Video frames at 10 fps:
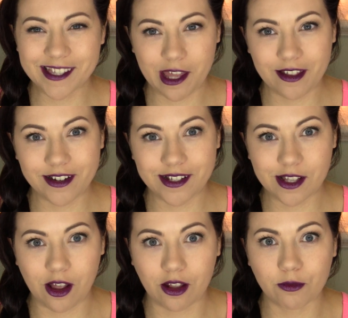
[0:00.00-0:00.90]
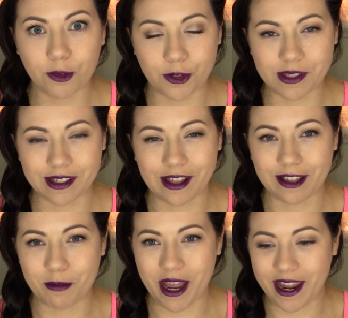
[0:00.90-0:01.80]
Next color is called Rue's
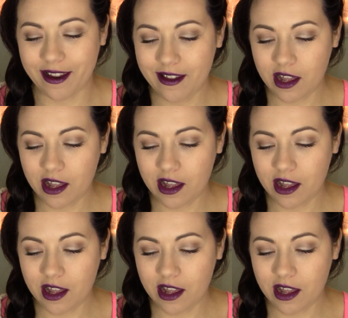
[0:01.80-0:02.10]
Lullaby.